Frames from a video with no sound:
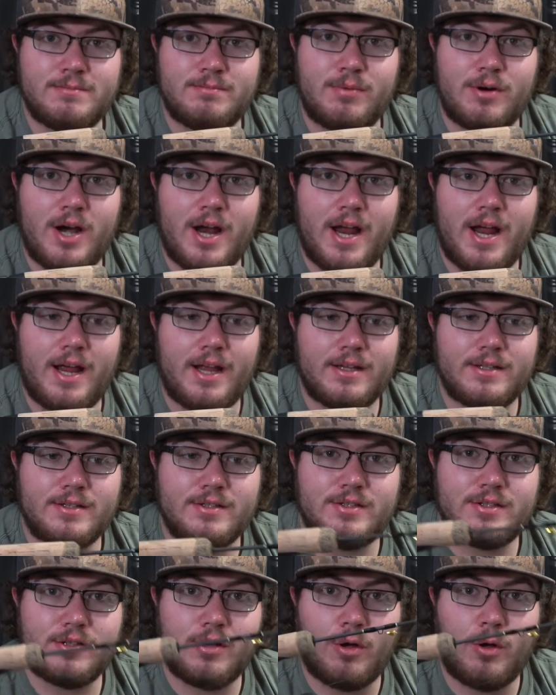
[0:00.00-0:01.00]

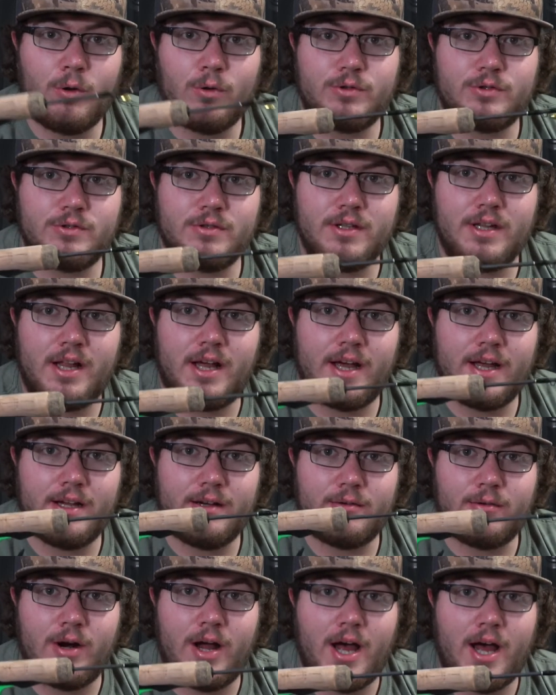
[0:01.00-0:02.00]
brand's ultralight
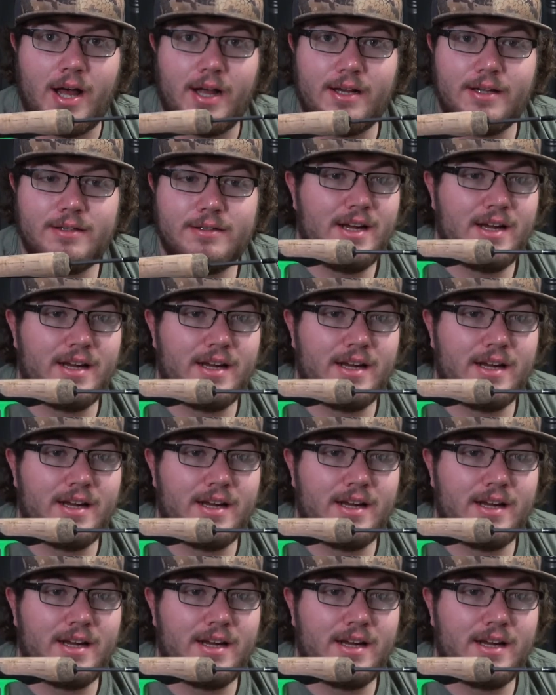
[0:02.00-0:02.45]
rod,